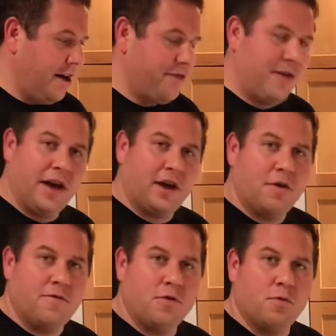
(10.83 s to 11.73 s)
Thank you
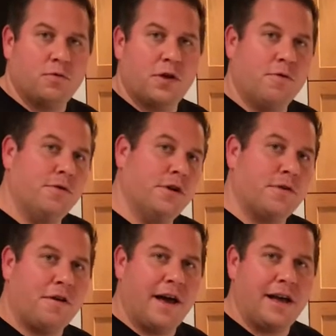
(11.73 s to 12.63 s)
if you tuned into
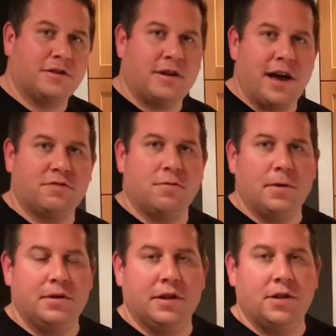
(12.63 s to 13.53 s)
our last class where we
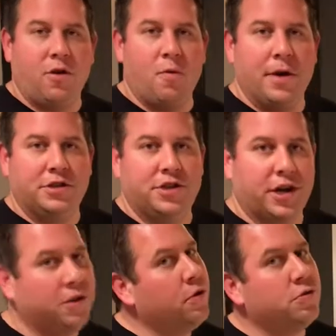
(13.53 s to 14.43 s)
did the homemade
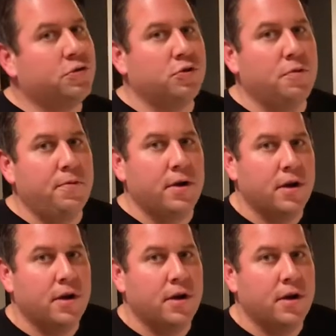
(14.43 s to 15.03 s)
chicken noodle soup.